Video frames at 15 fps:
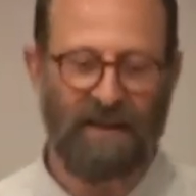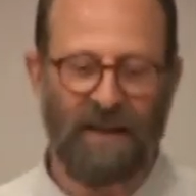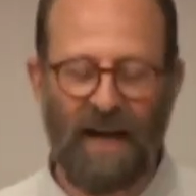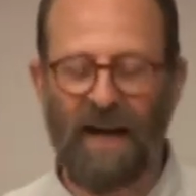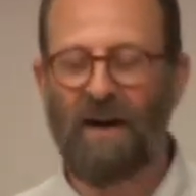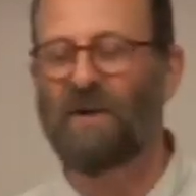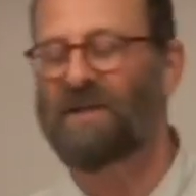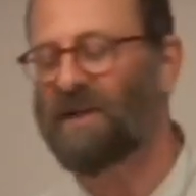
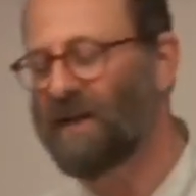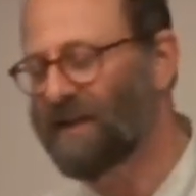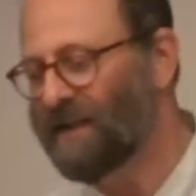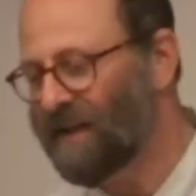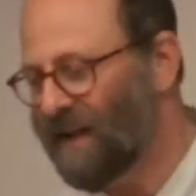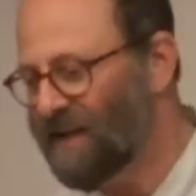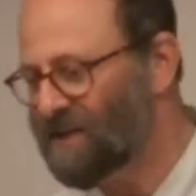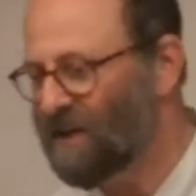Now it's on the
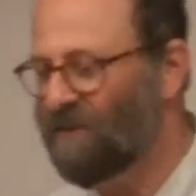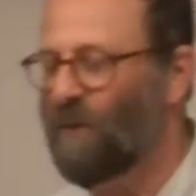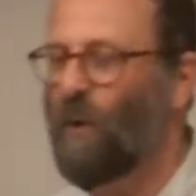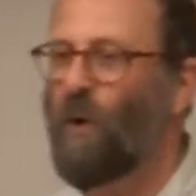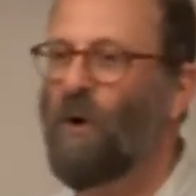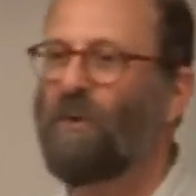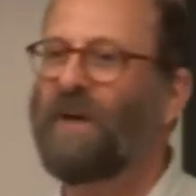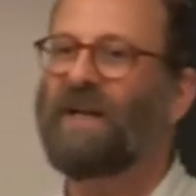desk of
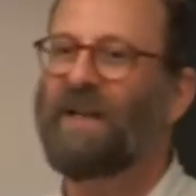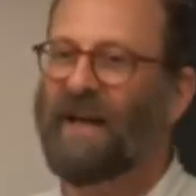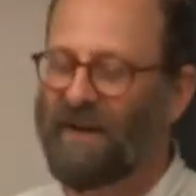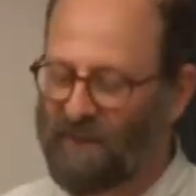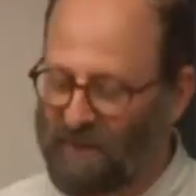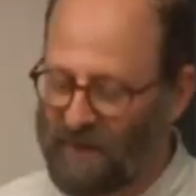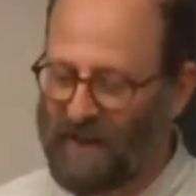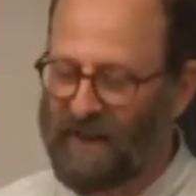Ori
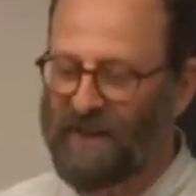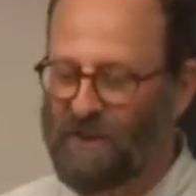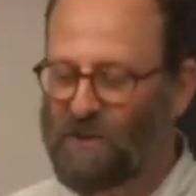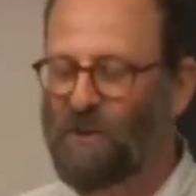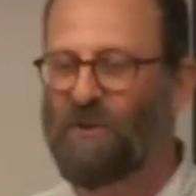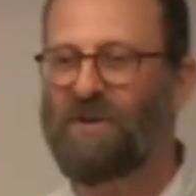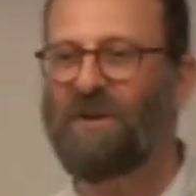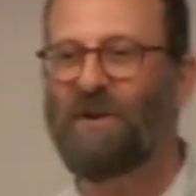Lev,
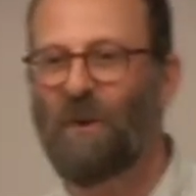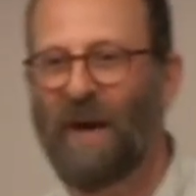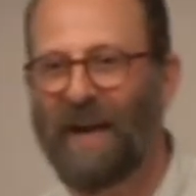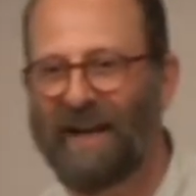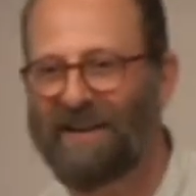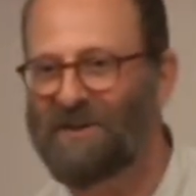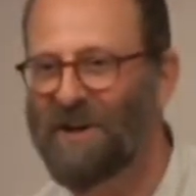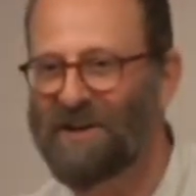junior
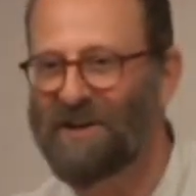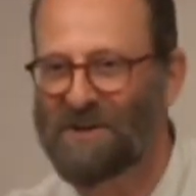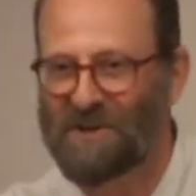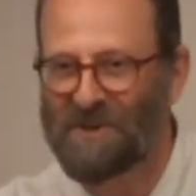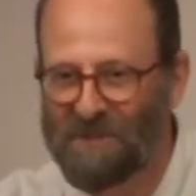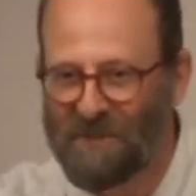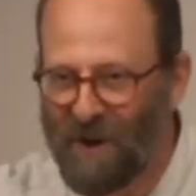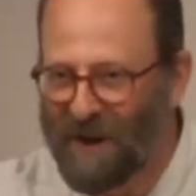grade
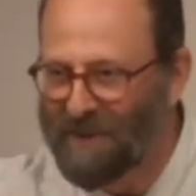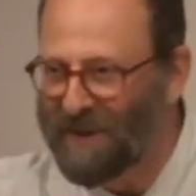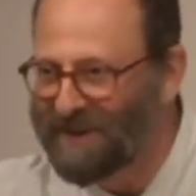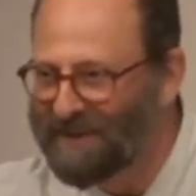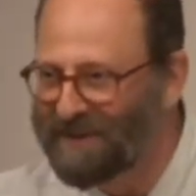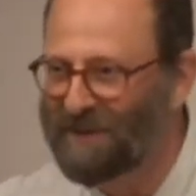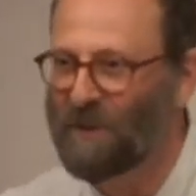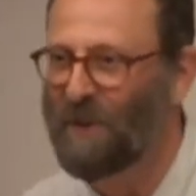Justice
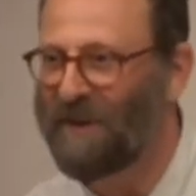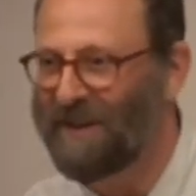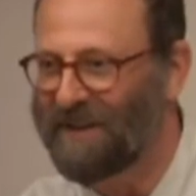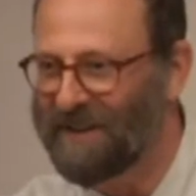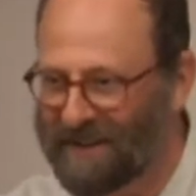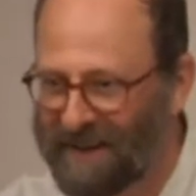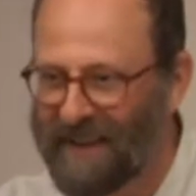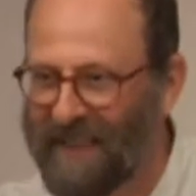Department lawyer,
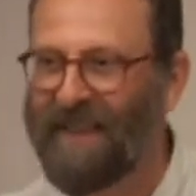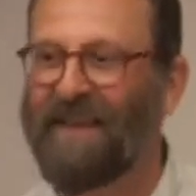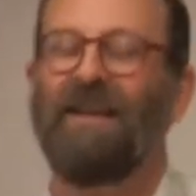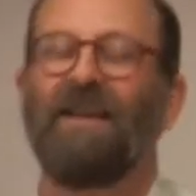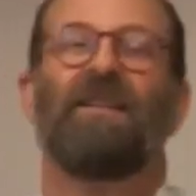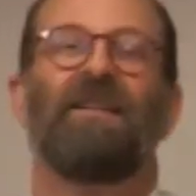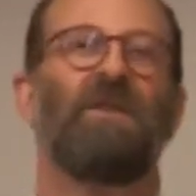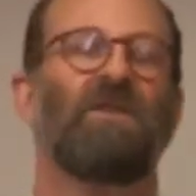
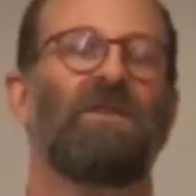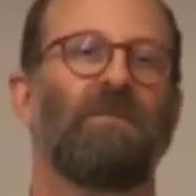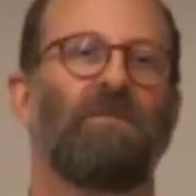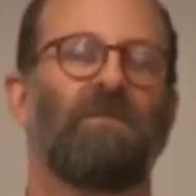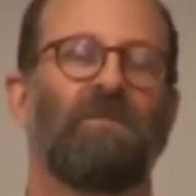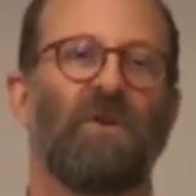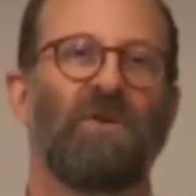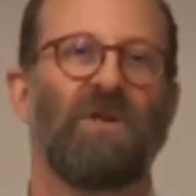because the
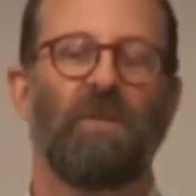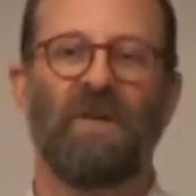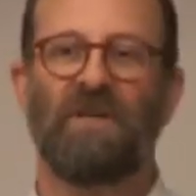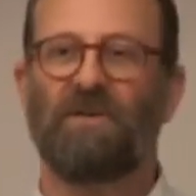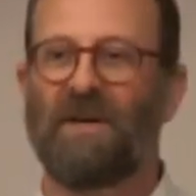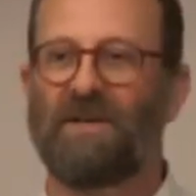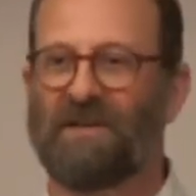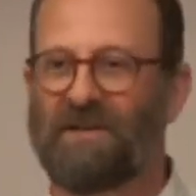Bush
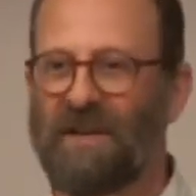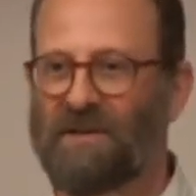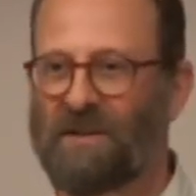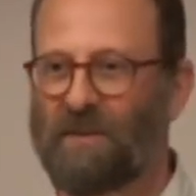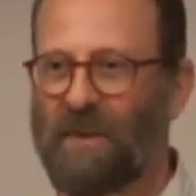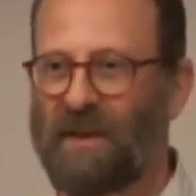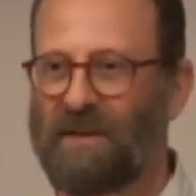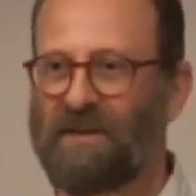administration
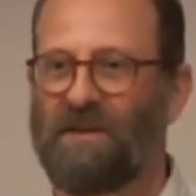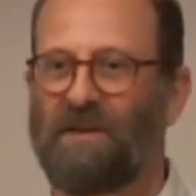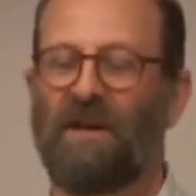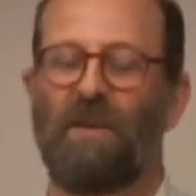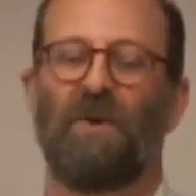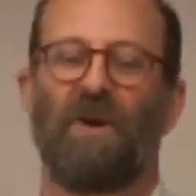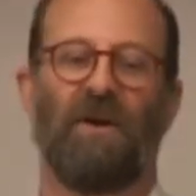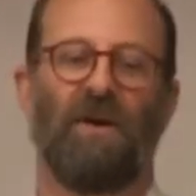doesn't make this a
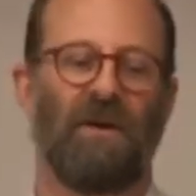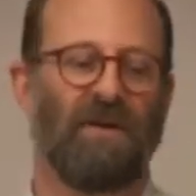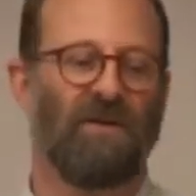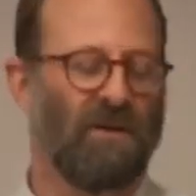top priority.